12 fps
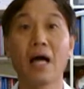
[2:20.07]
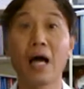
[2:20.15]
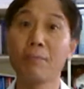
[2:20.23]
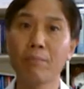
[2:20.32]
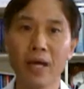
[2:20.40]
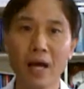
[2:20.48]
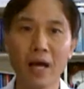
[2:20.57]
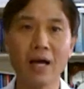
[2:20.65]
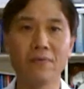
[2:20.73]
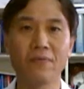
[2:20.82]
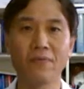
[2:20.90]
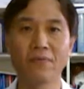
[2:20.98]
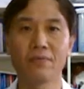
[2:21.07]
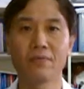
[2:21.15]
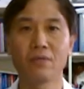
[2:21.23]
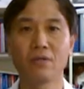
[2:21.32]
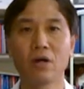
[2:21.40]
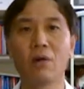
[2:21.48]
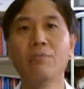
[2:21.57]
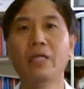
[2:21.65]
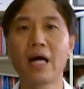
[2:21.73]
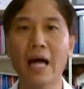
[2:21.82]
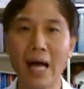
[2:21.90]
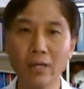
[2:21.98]
On behalf of
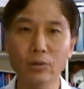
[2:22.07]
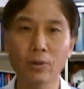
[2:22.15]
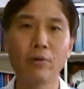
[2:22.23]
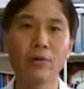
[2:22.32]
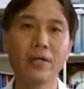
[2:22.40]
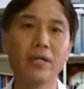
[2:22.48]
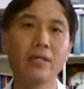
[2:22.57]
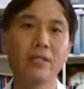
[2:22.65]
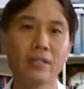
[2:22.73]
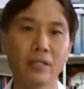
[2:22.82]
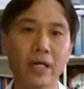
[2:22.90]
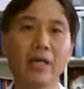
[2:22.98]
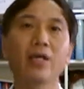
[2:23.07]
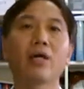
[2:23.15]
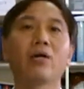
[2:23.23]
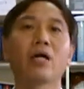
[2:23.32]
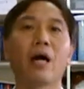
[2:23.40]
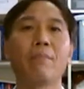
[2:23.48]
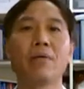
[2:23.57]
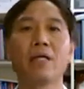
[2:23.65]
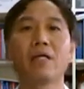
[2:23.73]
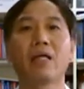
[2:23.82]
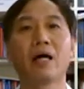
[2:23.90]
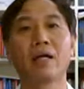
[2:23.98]
the IEEE Technical
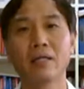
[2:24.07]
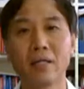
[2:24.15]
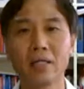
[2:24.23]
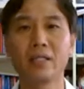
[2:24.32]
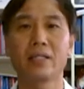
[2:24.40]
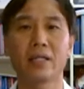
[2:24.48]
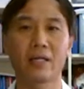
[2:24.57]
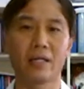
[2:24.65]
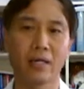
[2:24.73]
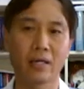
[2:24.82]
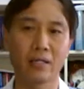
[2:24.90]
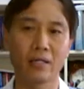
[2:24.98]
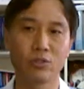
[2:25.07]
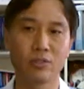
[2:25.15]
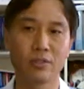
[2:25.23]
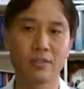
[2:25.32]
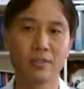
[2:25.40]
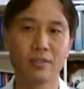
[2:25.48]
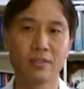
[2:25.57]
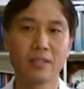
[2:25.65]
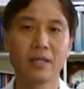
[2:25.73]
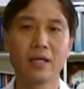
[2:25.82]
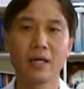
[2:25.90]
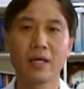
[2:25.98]
Committee on Learning Technology,
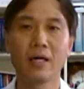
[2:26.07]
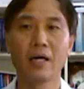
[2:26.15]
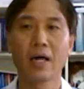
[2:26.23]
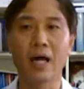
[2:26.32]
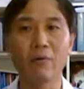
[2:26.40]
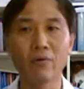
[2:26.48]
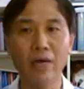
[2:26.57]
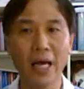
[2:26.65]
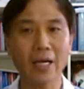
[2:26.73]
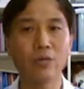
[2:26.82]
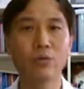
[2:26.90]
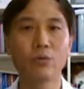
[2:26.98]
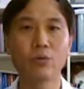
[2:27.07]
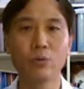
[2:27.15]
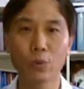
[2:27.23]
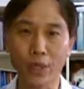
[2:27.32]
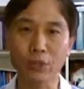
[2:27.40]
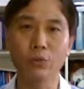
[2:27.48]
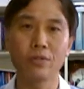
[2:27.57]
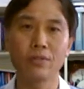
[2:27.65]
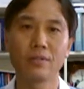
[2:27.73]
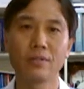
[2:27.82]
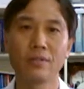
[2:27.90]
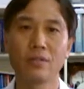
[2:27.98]
I would like to wish
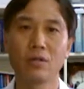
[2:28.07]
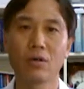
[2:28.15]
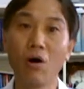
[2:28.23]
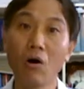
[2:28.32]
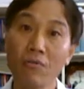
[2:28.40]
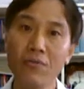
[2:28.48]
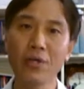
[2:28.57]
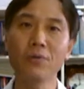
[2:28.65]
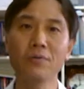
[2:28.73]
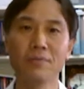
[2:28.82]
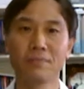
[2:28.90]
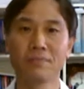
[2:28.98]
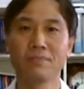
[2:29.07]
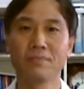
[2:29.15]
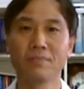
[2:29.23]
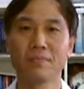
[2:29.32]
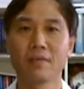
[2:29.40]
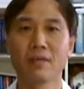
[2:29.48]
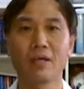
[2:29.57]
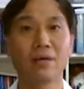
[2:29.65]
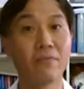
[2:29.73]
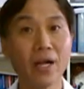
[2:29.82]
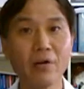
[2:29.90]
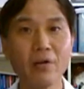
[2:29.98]
all of you
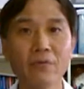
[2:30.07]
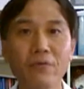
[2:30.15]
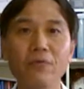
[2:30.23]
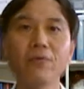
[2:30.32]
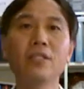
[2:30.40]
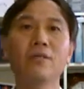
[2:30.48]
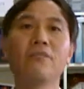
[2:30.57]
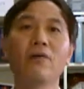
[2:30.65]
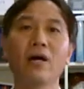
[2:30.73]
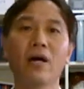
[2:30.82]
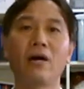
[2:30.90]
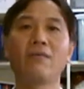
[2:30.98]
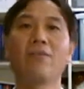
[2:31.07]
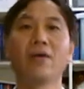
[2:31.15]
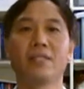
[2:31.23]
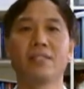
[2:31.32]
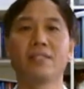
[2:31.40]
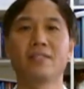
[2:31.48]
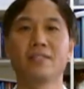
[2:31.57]
a very fruitful conference